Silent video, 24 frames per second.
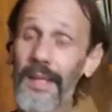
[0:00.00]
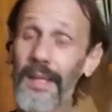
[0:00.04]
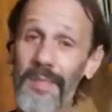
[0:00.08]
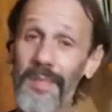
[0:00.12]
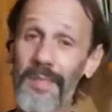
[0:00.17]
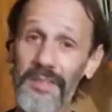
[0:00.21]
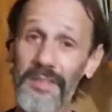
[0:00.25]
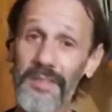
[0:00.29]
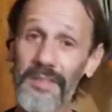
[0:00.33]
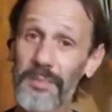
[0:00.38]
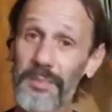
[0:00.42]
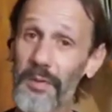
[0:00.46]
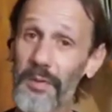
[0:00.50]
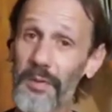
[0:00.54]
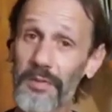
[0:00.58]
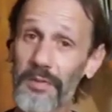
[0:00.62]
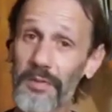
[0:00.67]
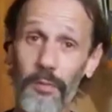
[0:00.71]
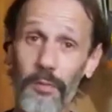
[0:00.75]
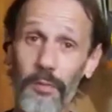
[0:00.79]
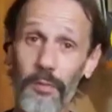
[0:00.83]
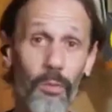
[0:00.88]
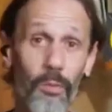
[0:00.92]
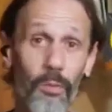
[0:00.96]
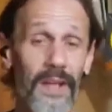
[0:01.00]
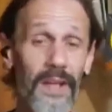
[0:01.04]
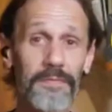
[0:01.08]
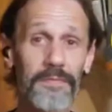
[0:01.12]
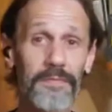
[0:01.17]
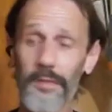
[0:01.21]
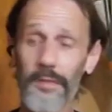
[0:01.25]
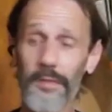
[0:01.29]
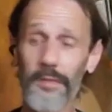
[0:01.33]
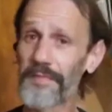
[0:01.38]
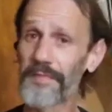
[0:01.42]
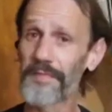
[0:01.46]
Him and his beautiful
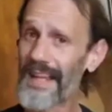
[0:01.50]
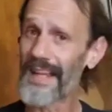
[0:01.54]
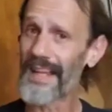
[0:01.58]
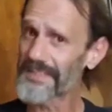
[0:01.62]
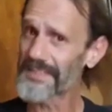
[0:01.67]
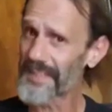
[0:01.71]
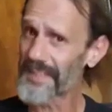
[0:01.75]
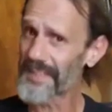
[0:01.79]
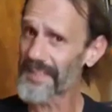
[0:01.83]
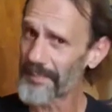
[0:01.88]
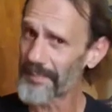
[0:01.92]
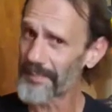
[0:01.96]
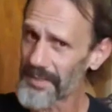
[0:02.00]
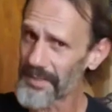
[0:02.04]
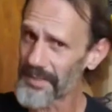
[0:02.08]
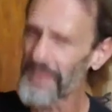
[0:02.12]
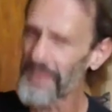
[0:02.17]
wife or fiance,